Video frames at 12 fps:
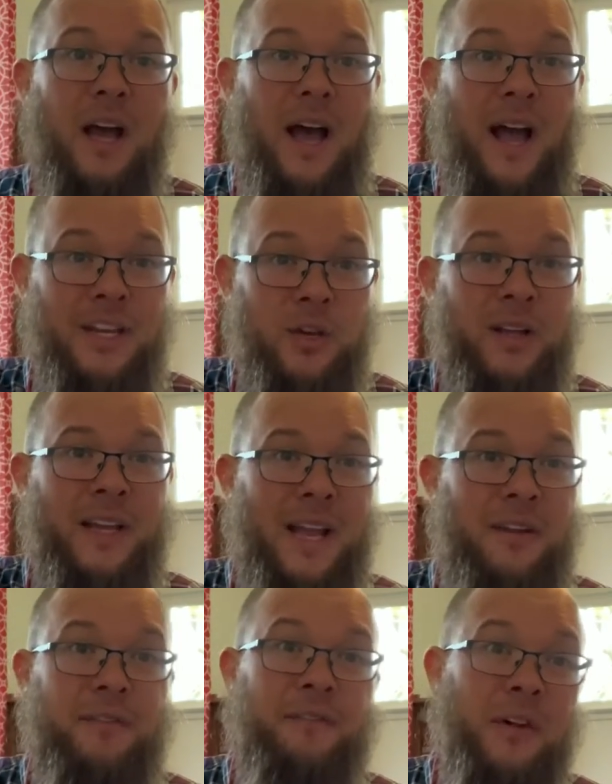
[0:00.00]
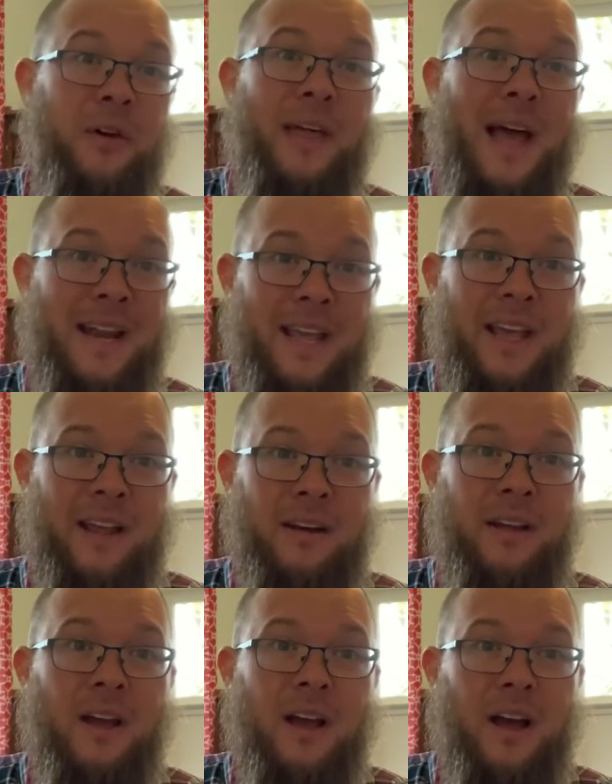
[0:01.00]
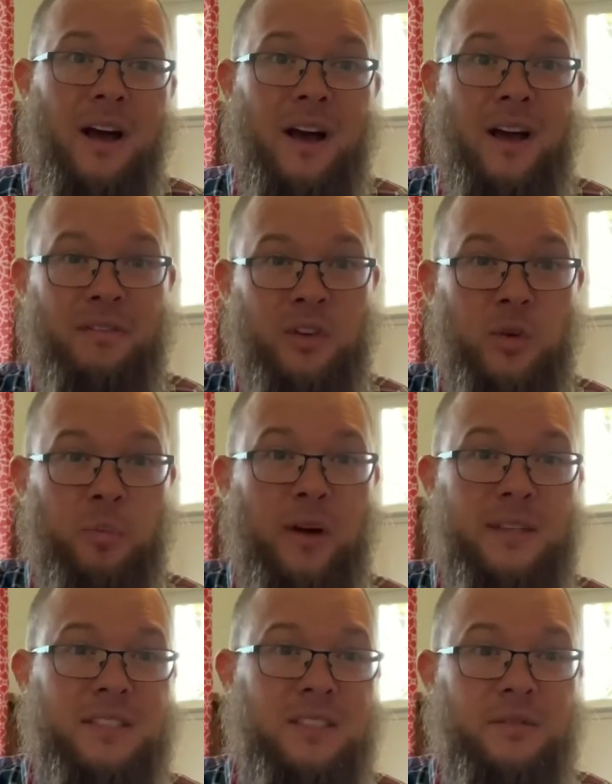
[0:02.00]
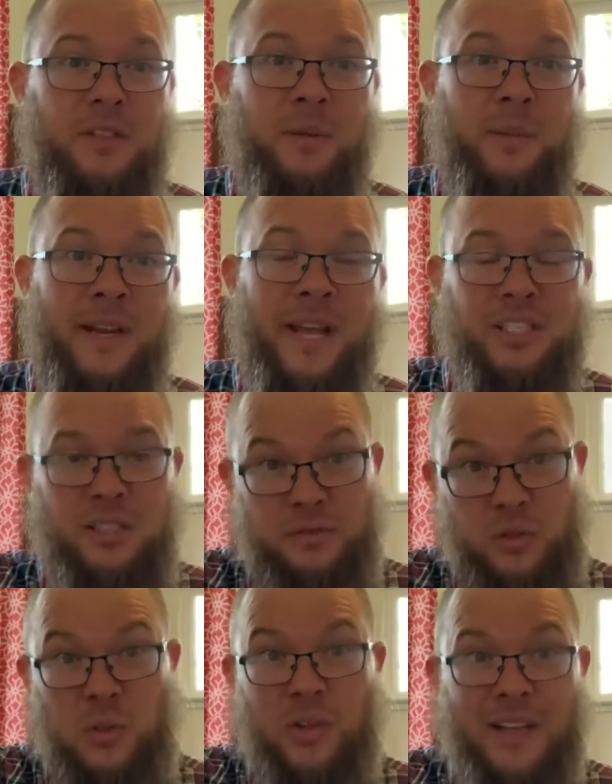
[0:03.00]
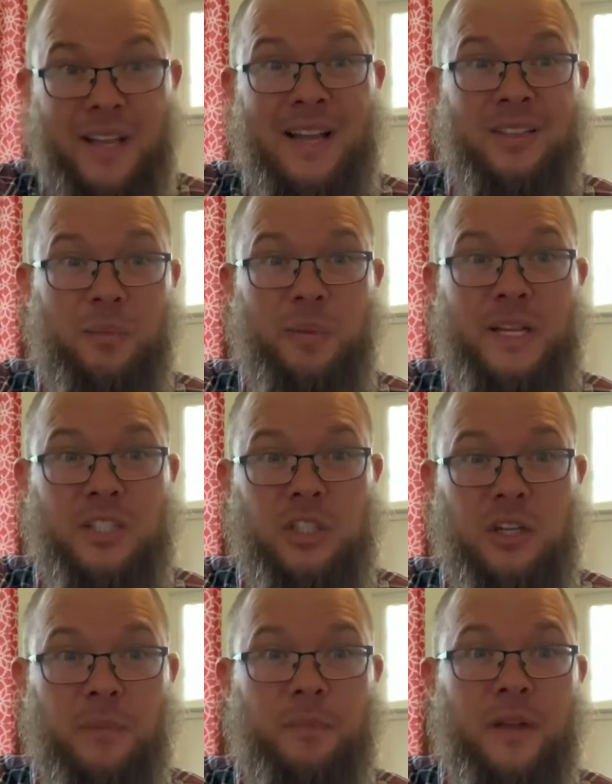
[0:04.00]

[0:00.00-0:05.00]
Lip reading: And you can kind of fill that in if you do process of elimination. If you're looking at the picture,